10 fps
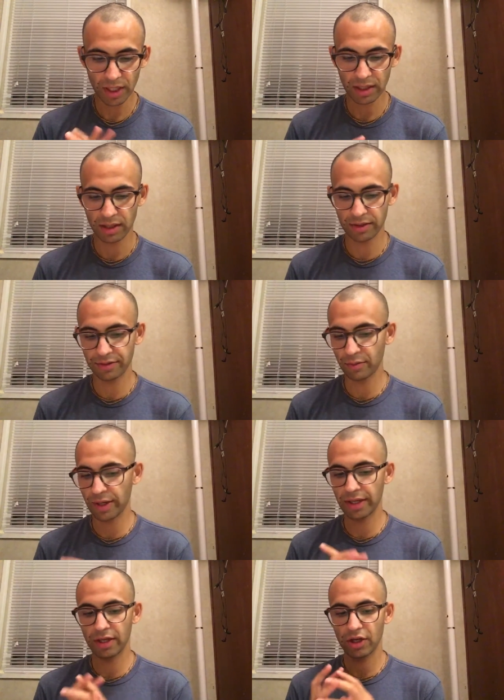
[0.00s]
The
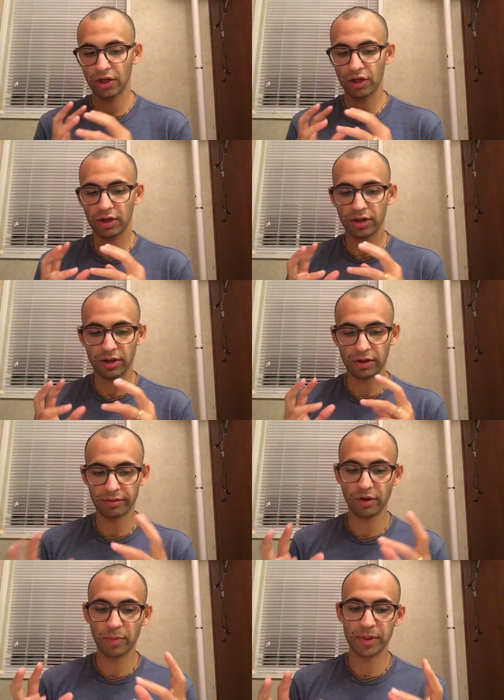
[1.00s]
way a
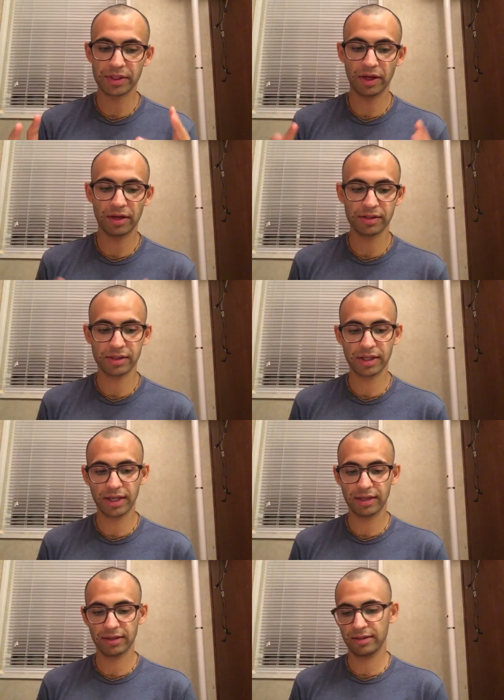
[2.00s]
rope is not a
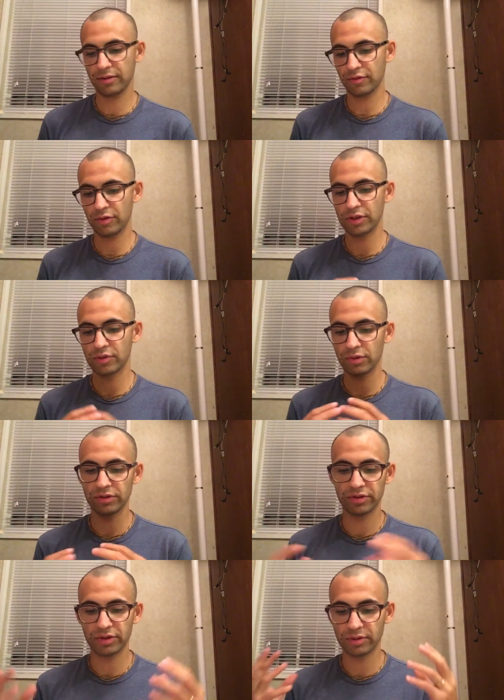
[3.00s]
snake, once
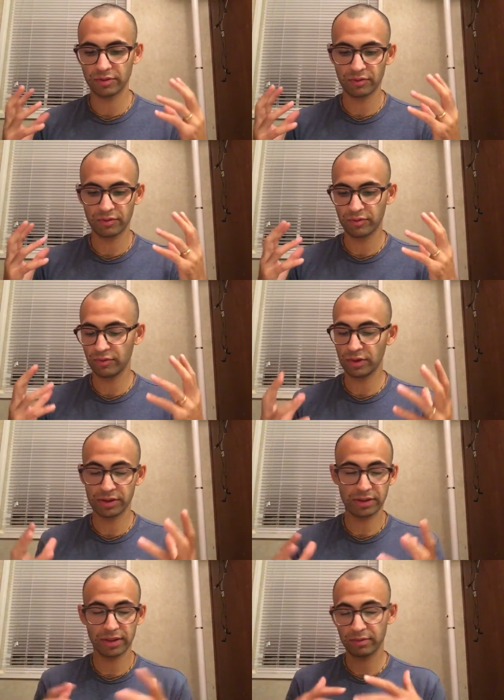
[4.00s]

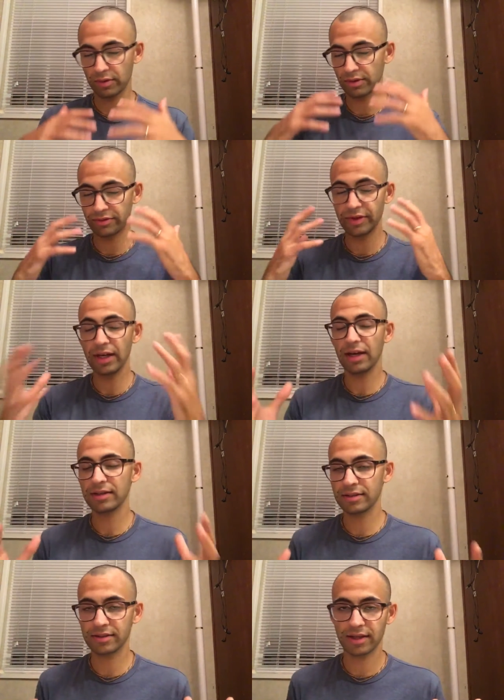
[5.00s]
that one
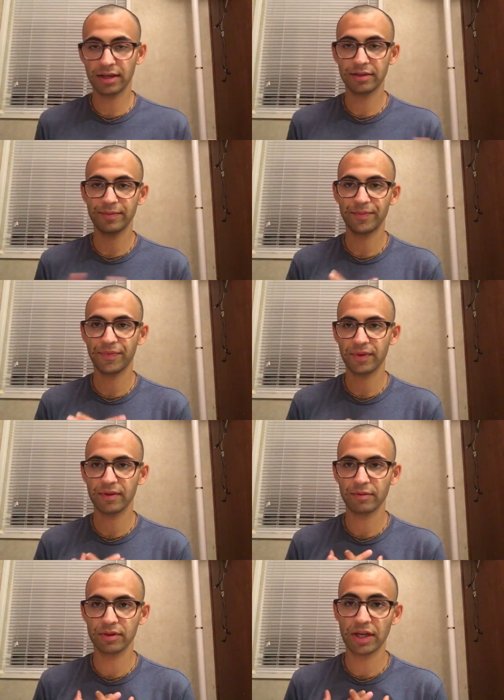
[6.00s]
realizes that,
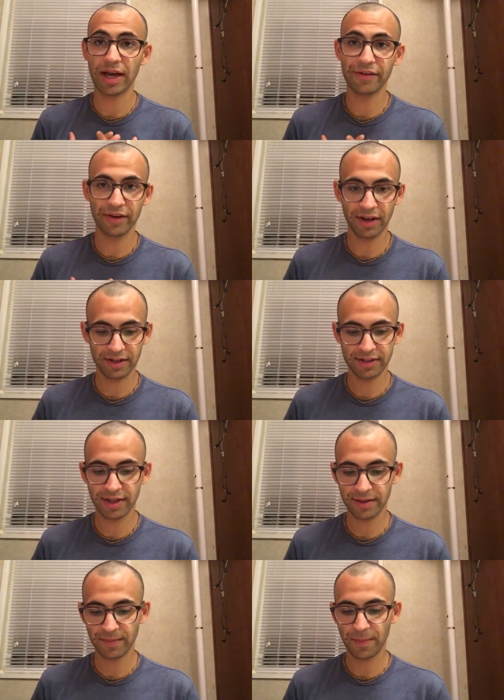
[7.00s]
once I
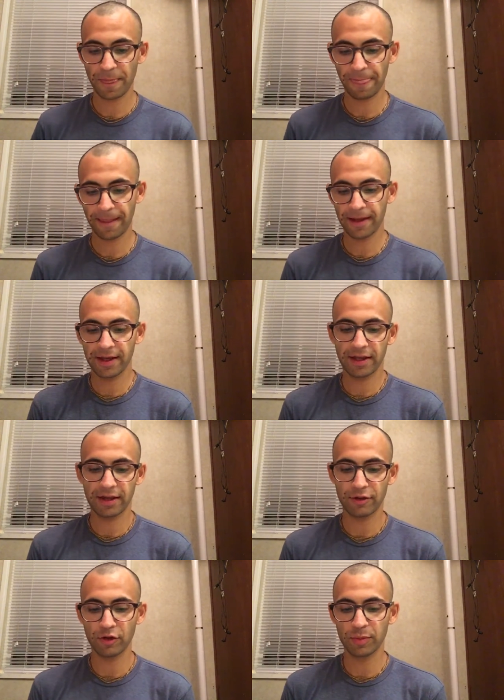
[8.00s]
realize that,
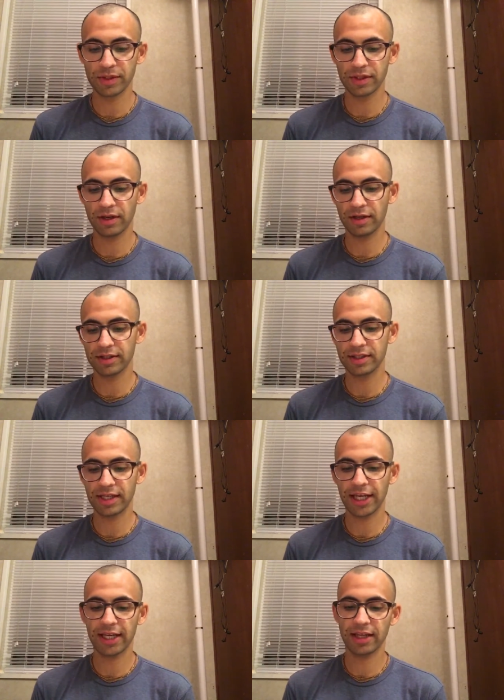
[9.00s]
a rope is not a
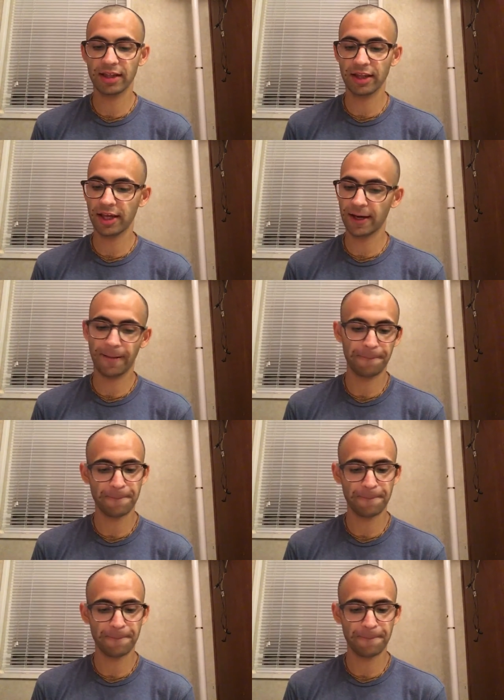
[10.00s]
snake, then